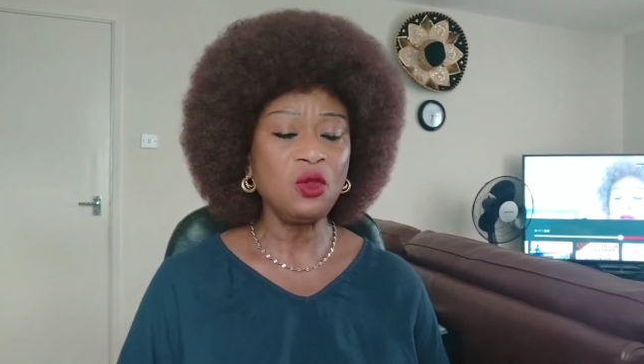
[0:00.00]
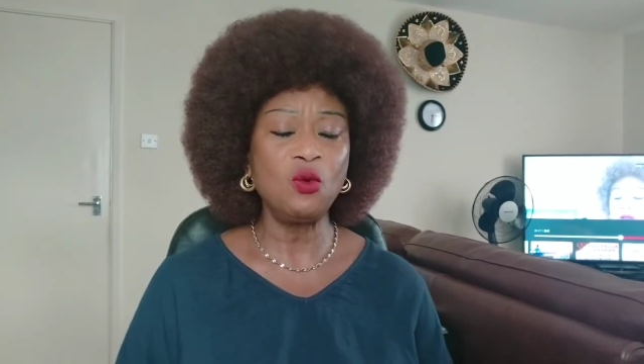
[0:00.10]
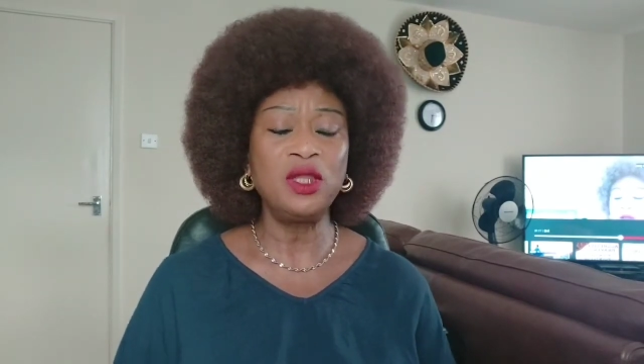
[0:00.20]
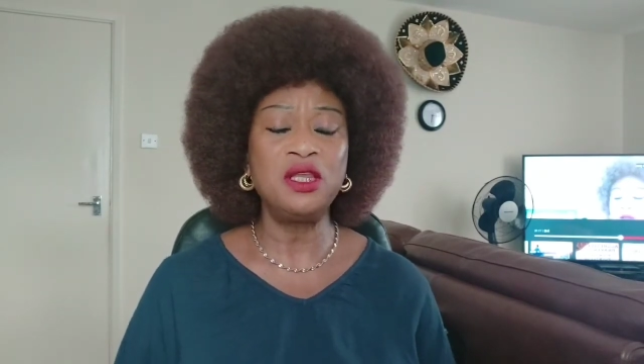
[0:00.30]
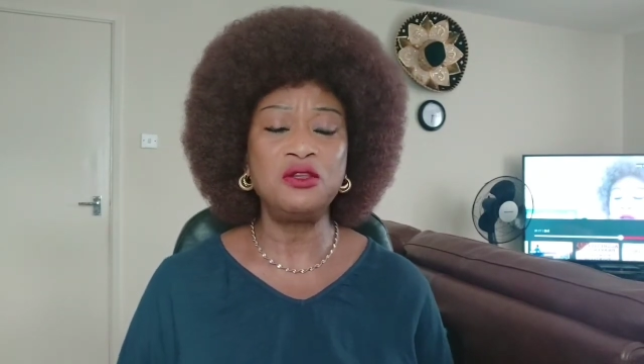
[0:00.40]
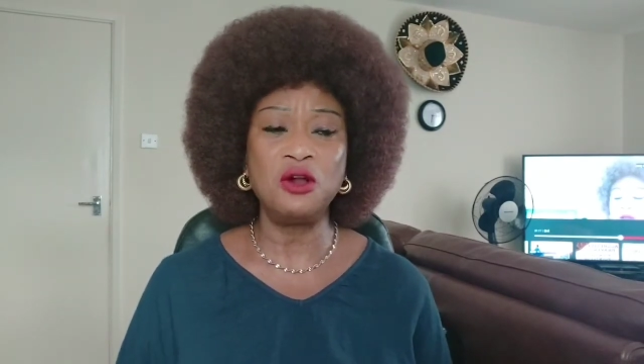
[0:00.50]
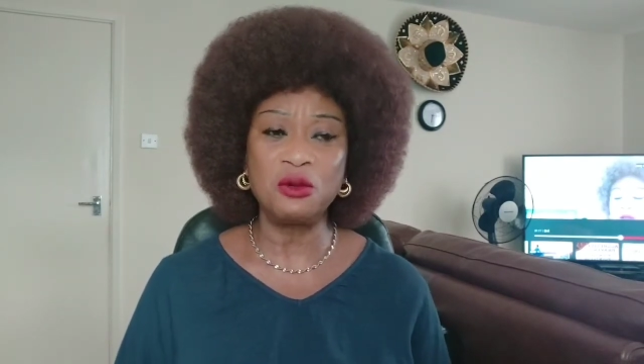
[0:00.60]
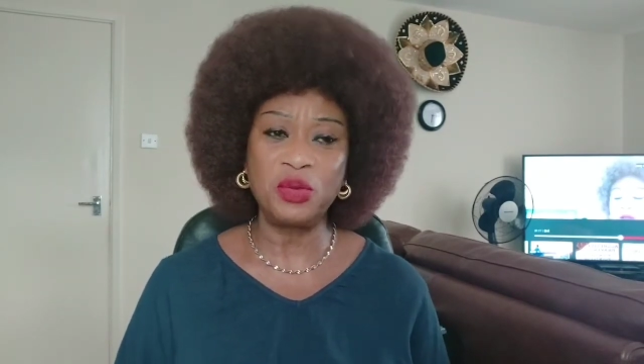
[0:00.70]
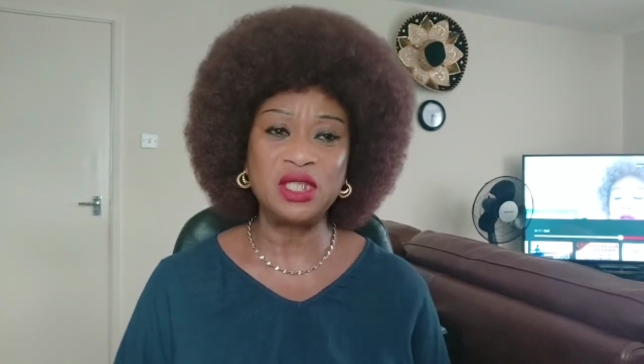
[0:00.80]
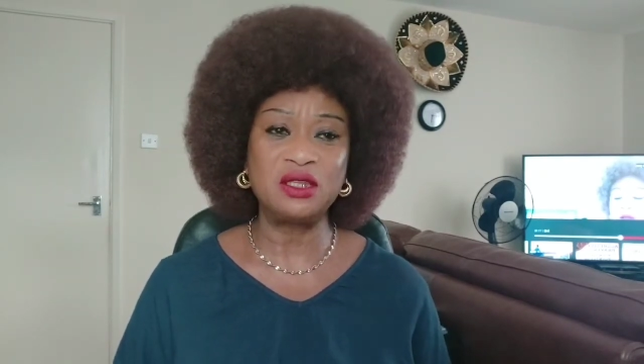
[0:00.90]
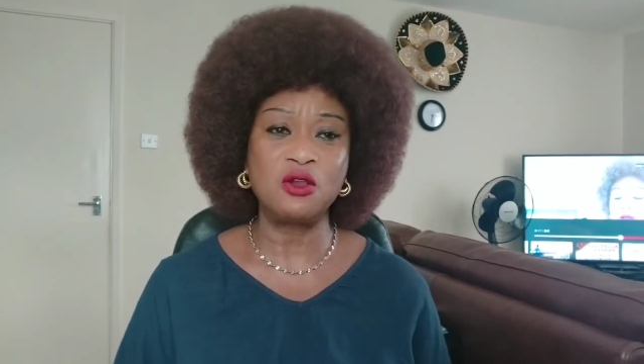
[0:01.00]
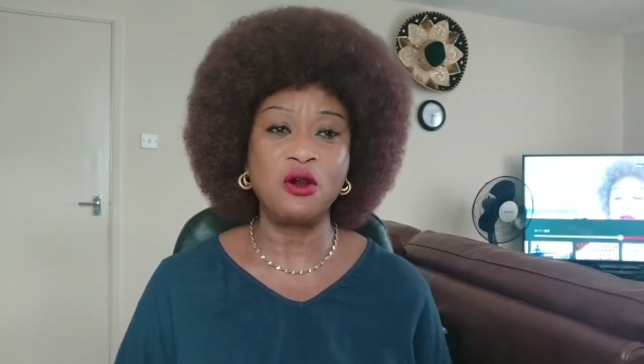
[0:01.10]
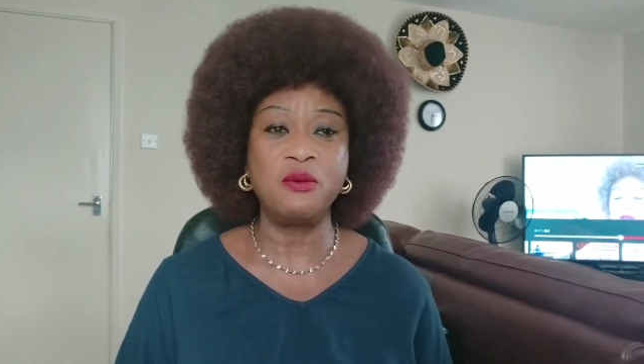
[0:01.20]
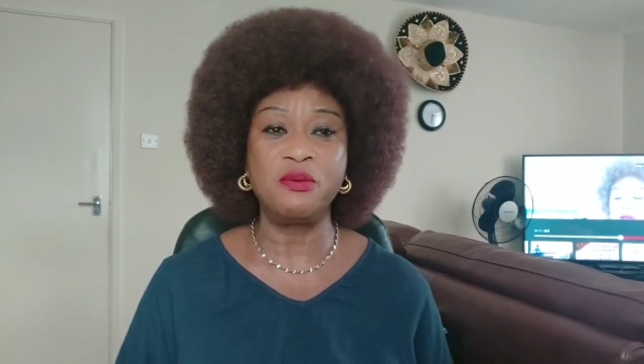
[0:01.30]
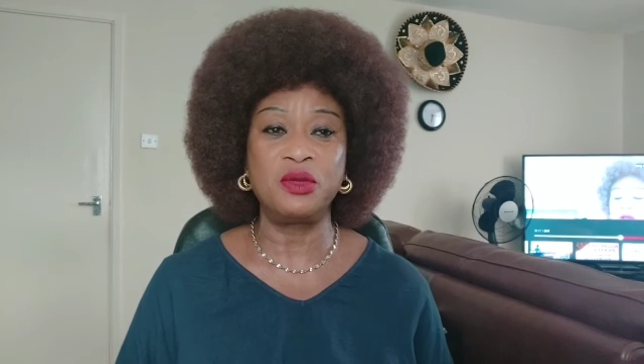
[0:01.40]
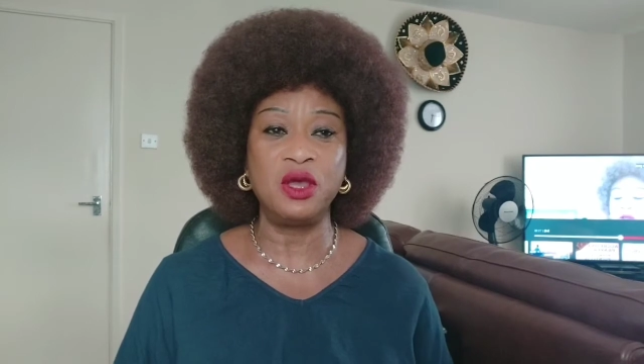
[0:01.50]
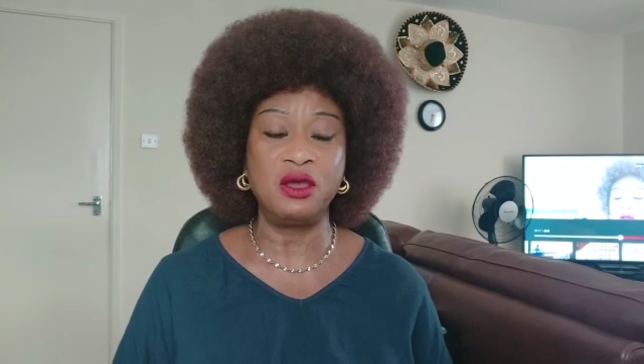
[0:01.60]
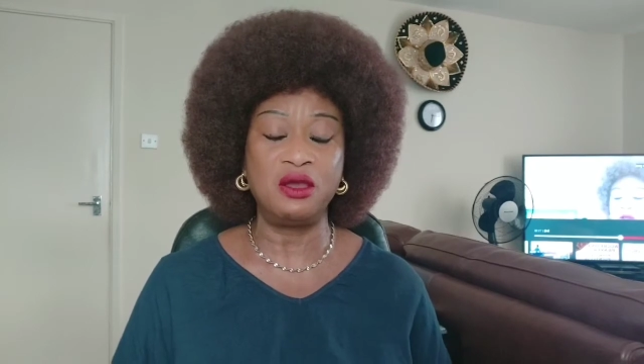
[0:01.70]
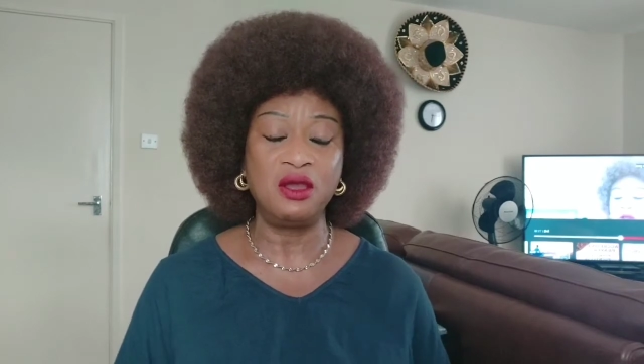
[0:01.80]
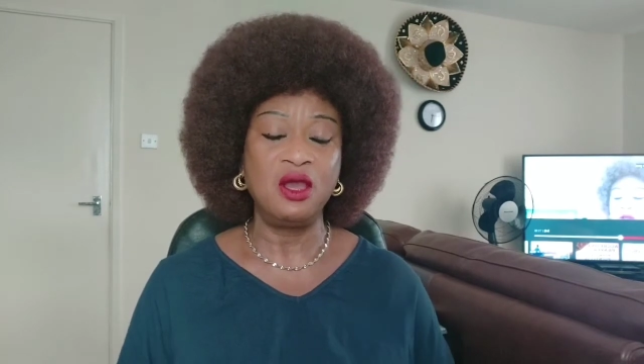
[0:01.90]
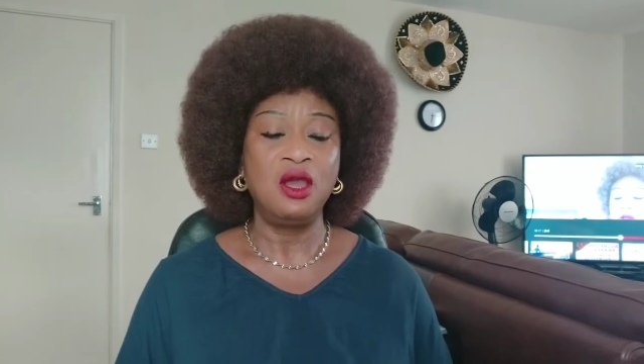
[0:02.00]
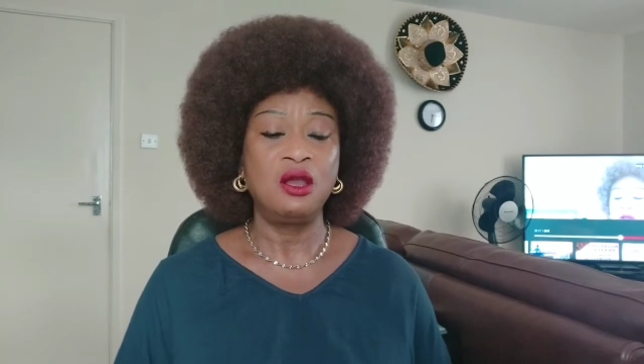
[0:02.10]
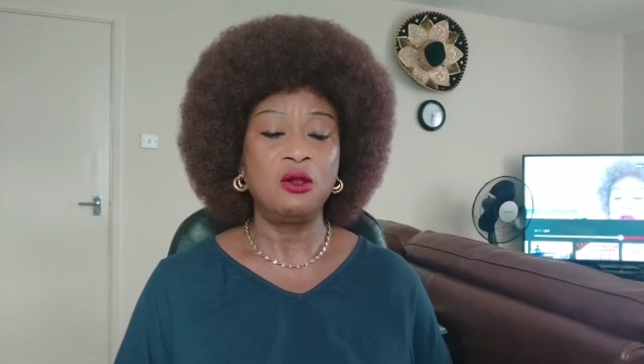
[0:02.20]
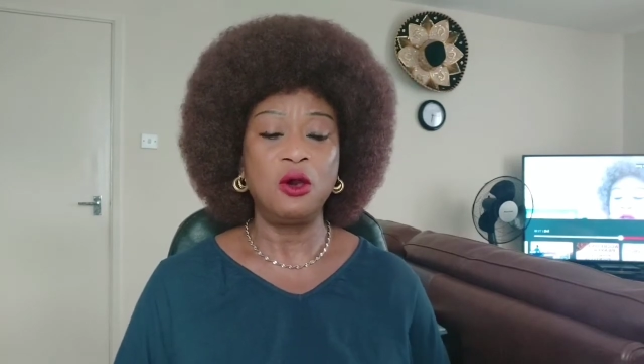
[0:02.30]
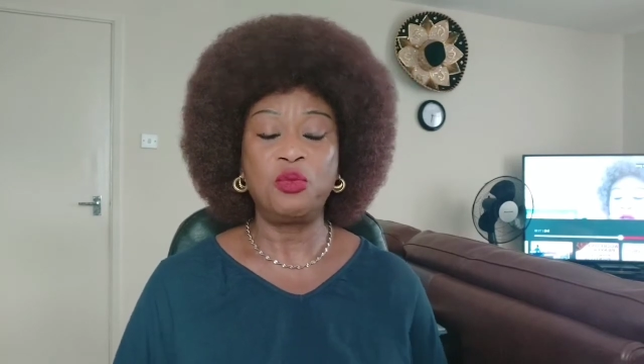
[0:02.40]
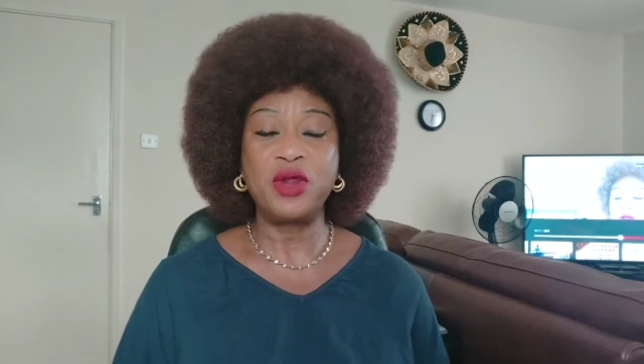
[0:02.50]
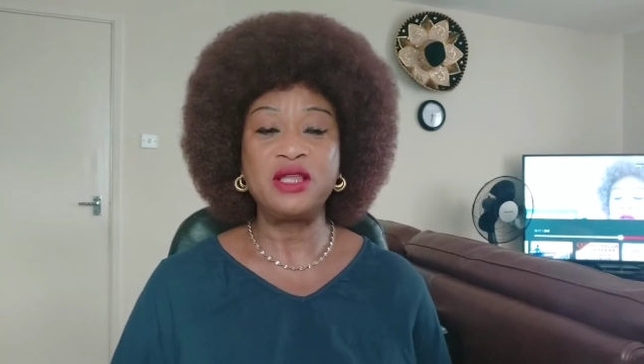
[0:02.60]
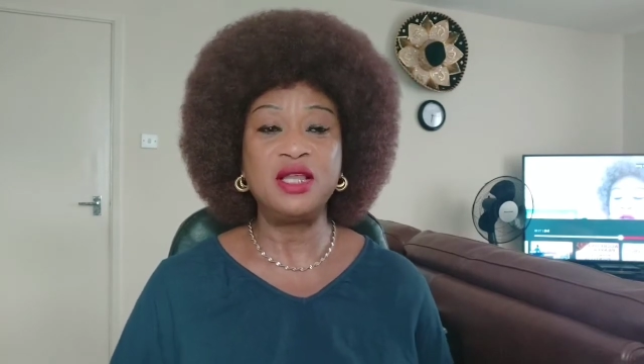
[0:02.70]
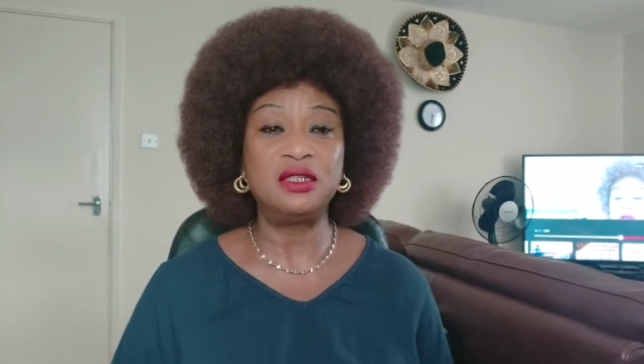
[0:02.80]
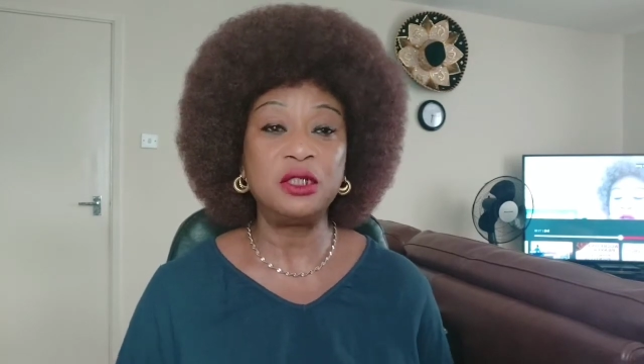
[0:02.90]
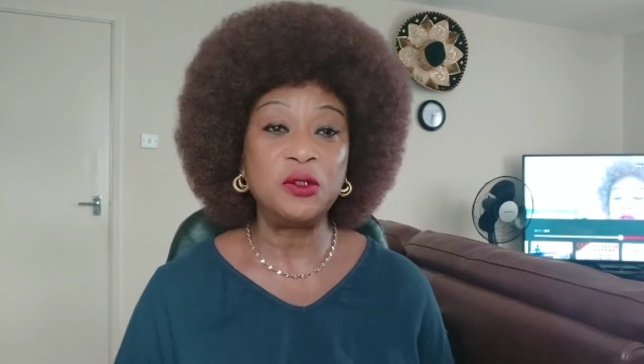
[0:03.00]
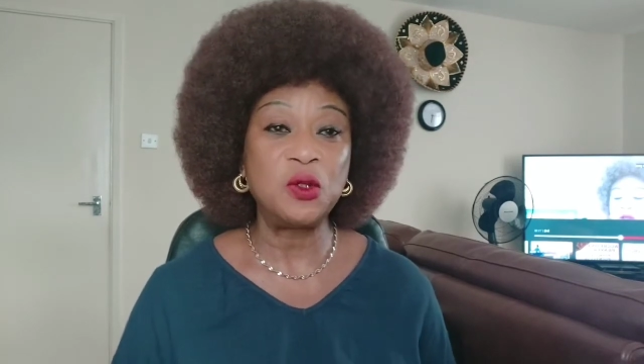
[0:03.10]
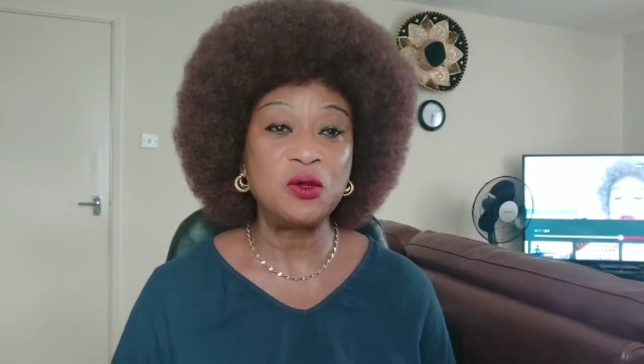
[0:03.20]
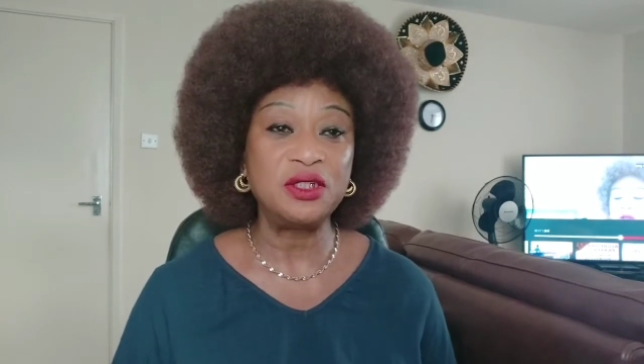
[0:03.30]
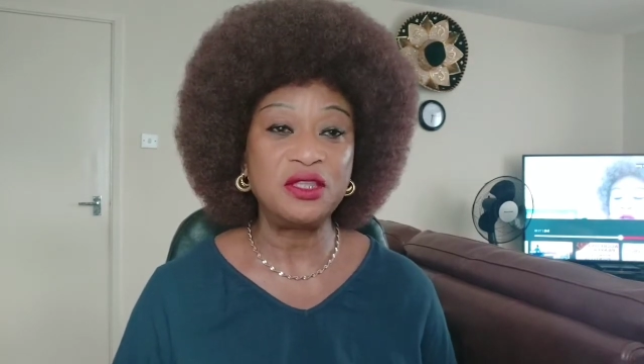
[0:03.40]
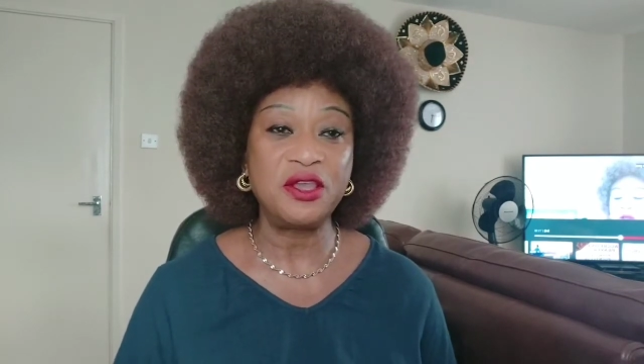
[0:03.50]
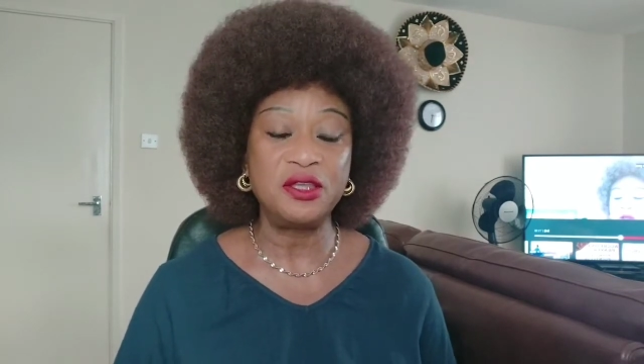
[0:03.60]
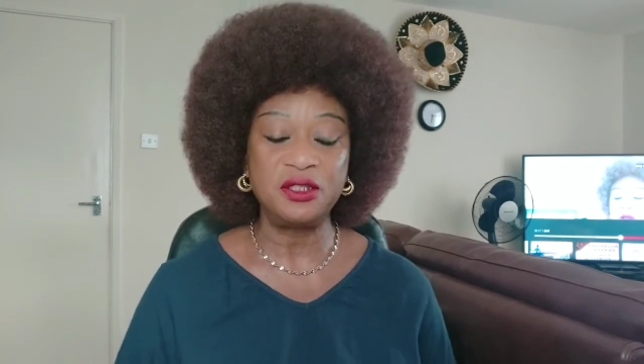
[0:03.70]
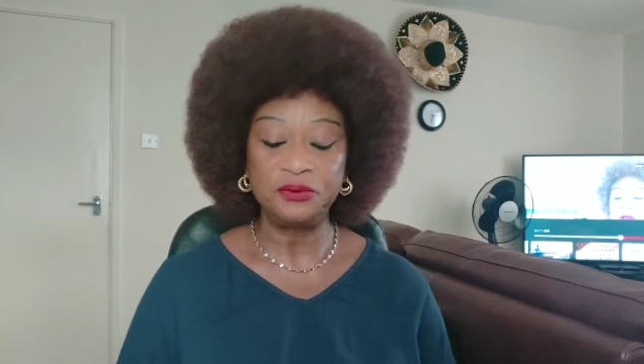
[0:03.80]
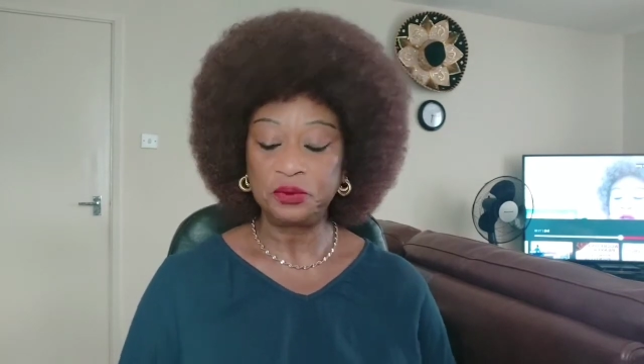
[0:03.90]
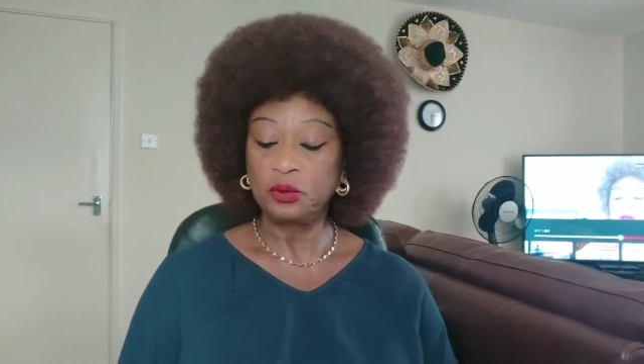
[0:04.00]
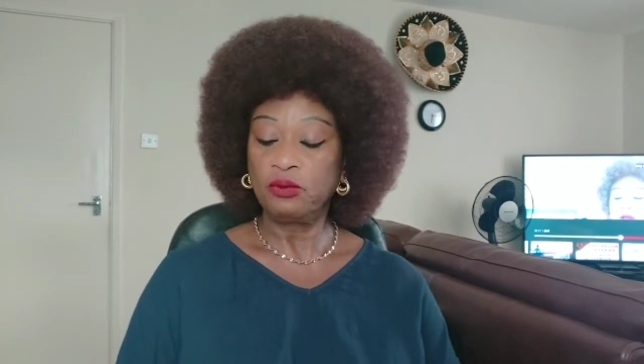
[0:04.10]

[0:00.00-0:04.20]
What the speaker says: When a young person got pregnant in those days,